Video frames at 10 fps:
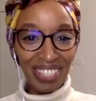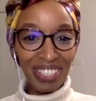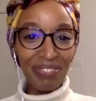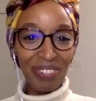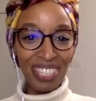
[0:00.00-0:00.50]
to
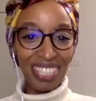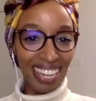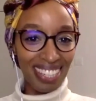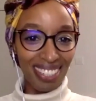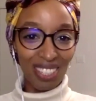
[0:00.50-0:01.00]
the
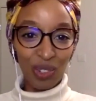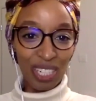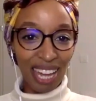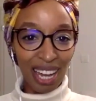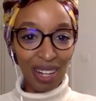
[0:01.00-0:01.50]
podcast. Just
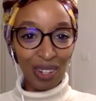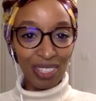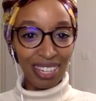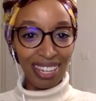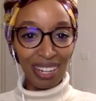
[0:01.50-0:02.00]
reach
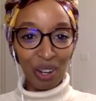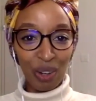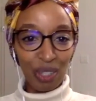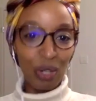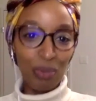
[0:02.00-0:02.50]
out, and always